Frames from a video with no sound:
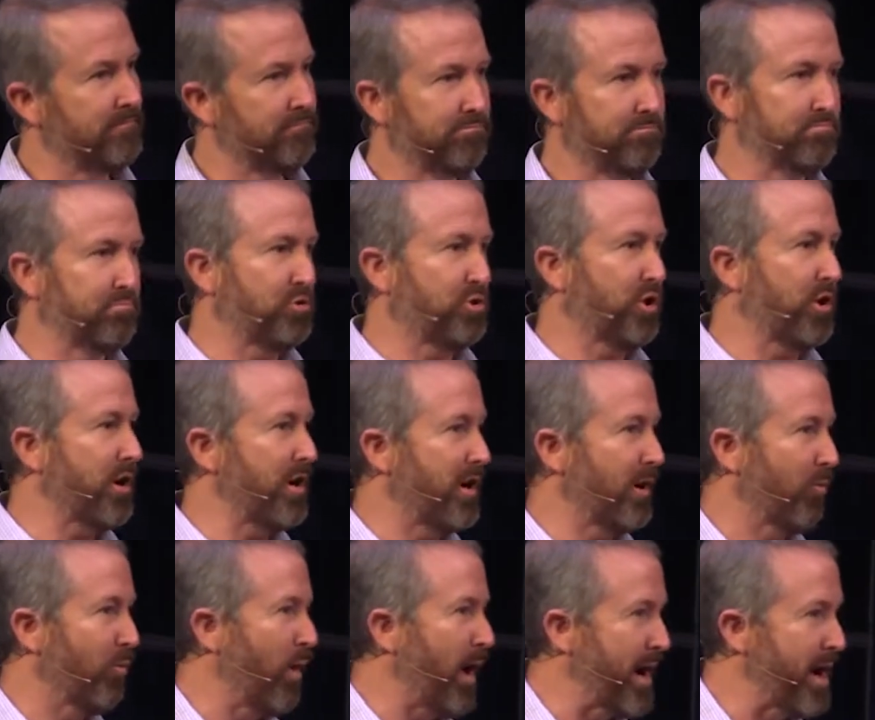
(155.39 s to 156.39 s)

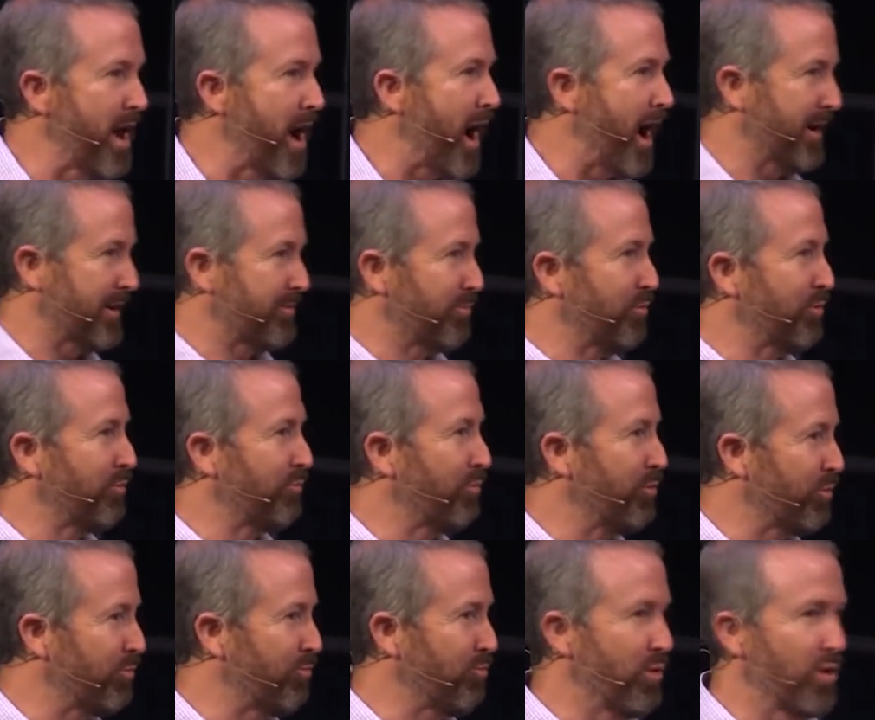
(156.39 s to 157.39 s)
sure, why not?
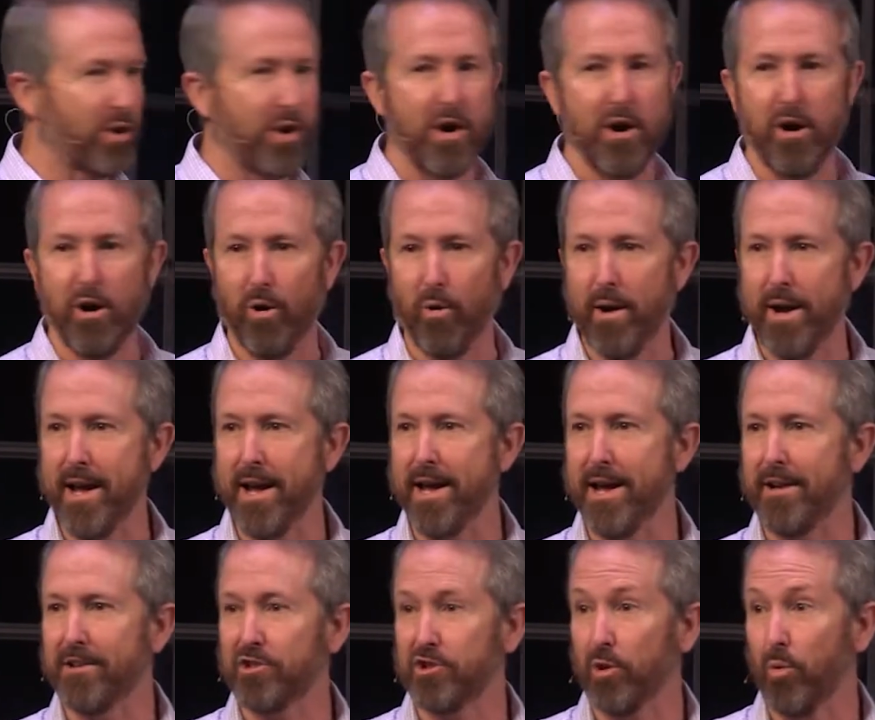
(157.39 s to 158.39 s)
We'll go.
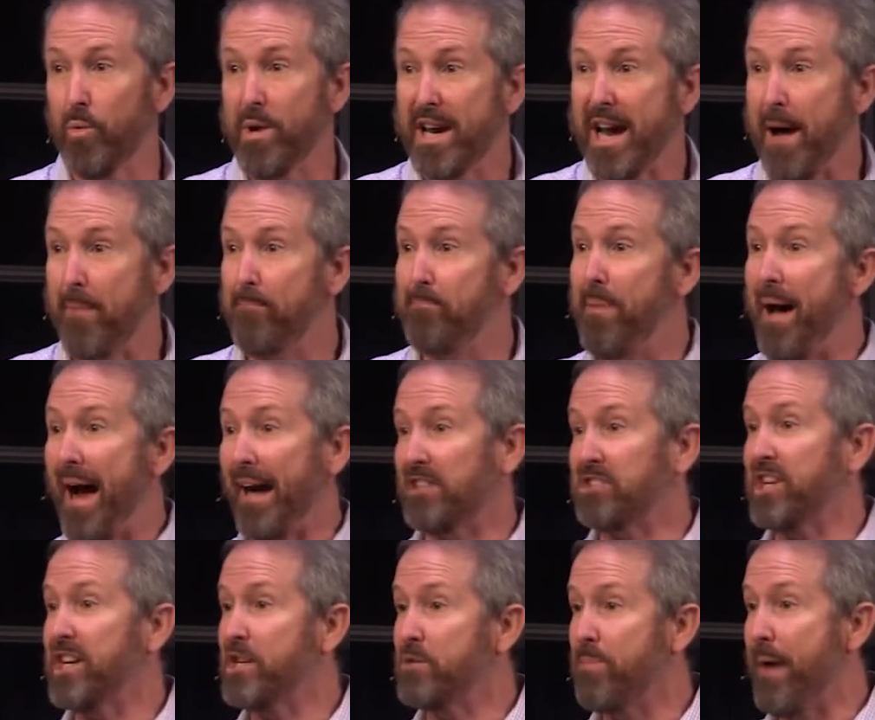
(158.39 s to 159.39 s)
And so we got
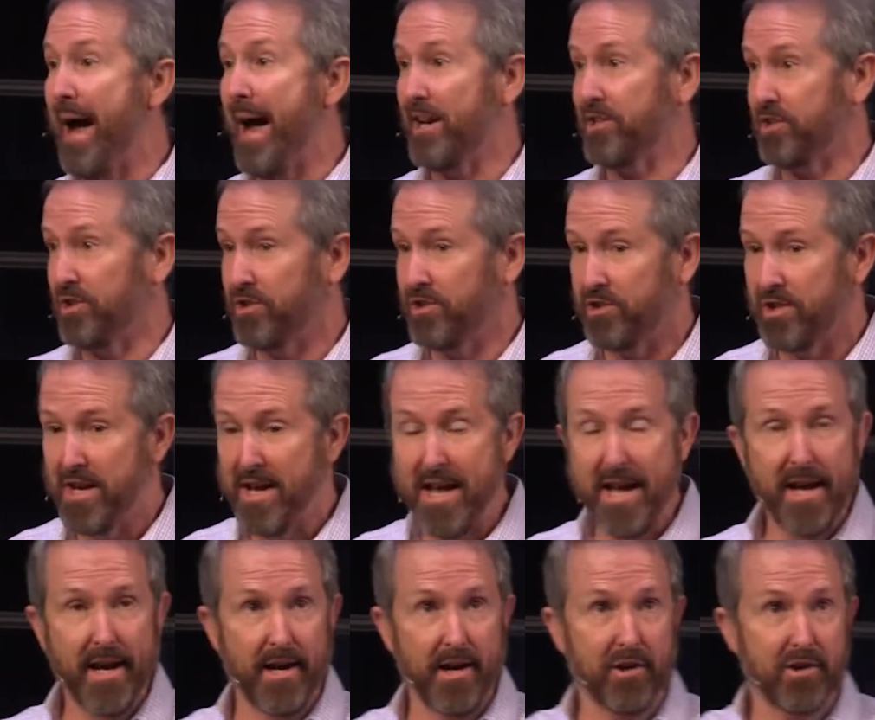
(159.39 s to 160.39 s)
backstage passes.
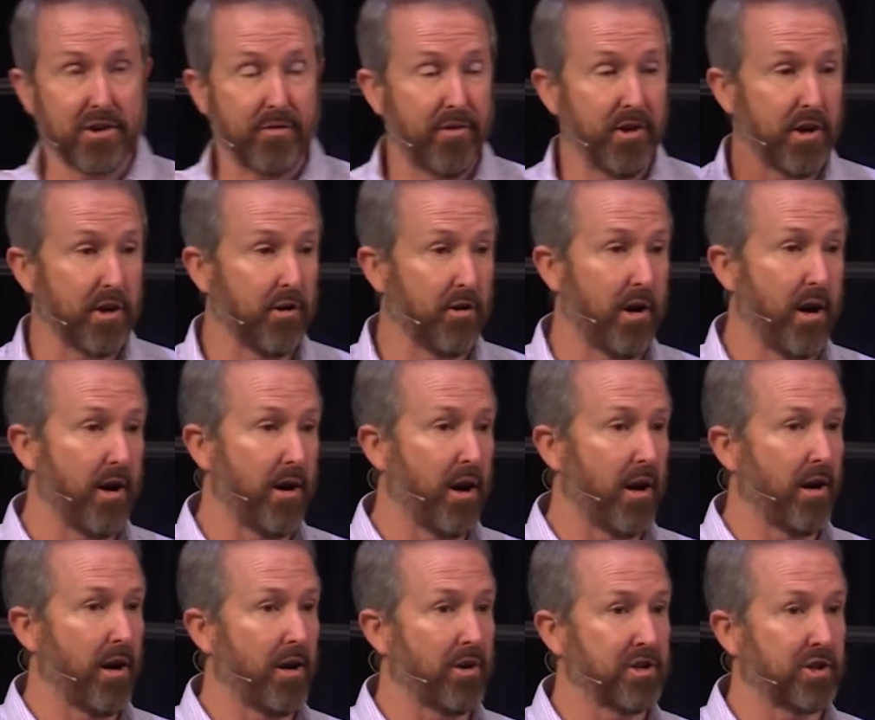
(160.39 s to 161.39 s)
Here's a video
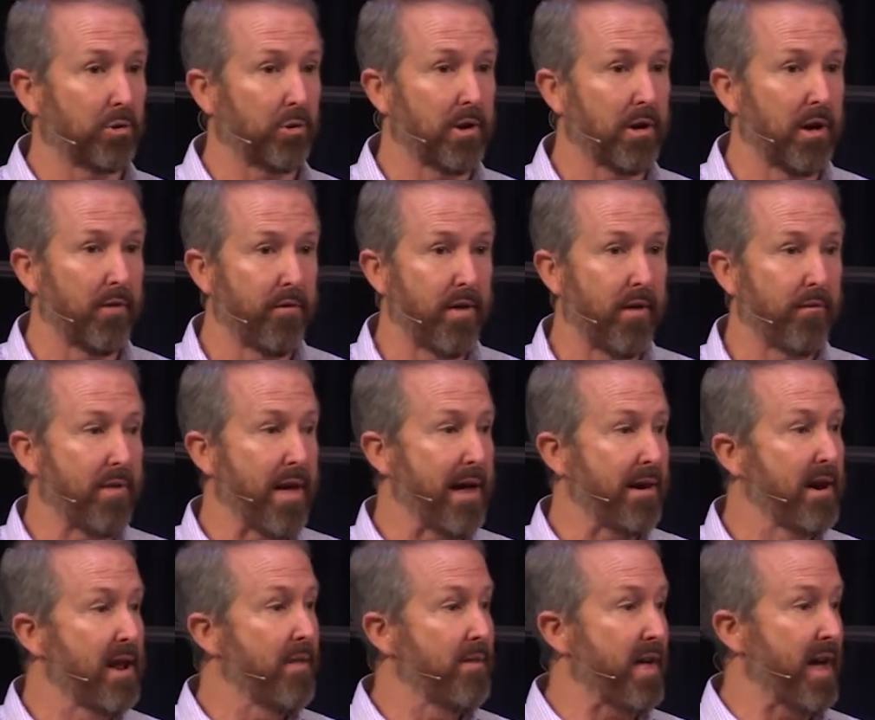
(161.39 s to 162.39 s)
on the screen of
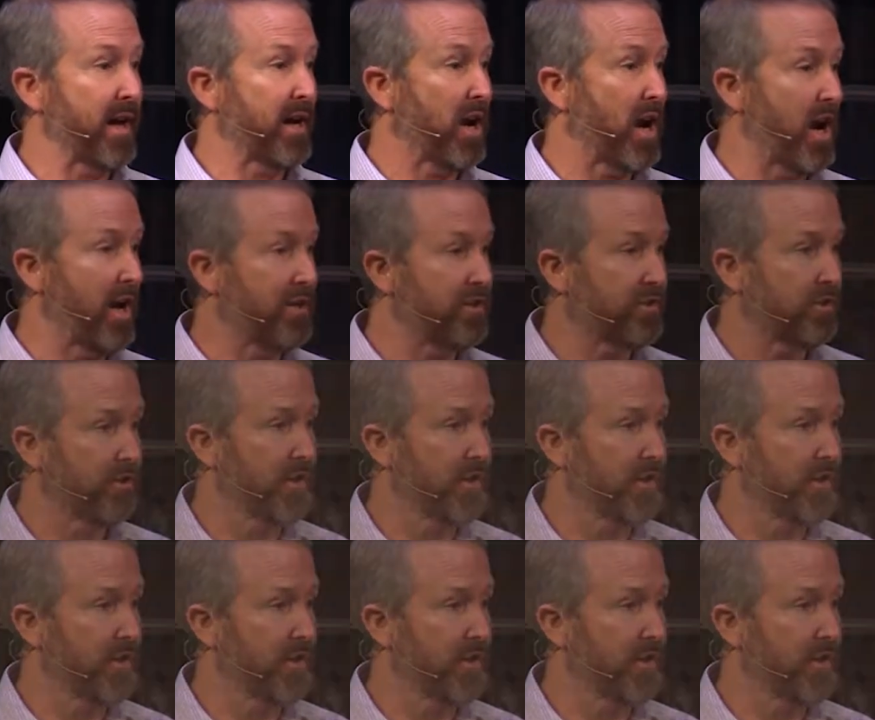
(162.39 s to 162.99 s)
that concert.